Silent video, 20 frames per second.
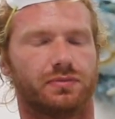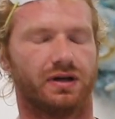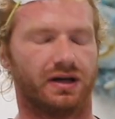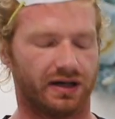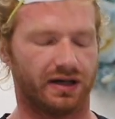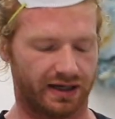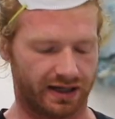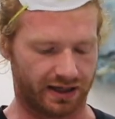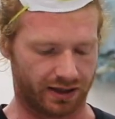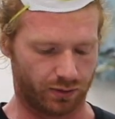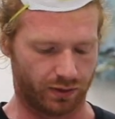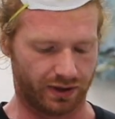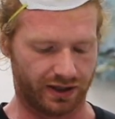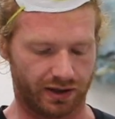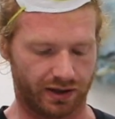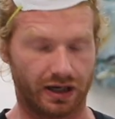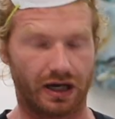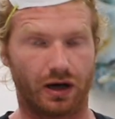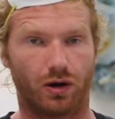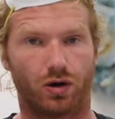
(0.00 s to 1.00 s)
How do we
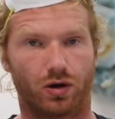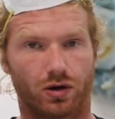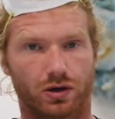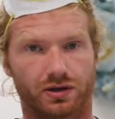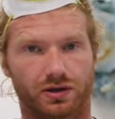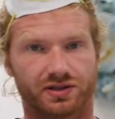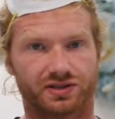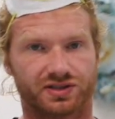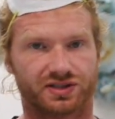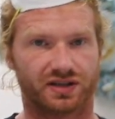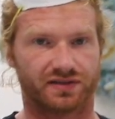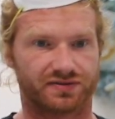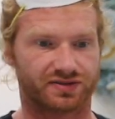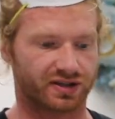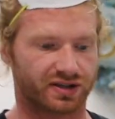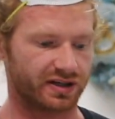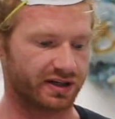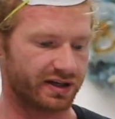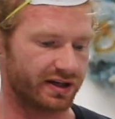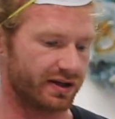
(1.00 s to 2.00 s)
know how hard this stuff's
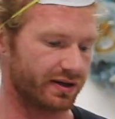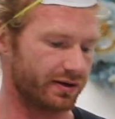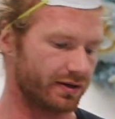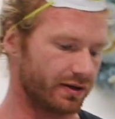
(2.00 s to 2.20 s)
gonna get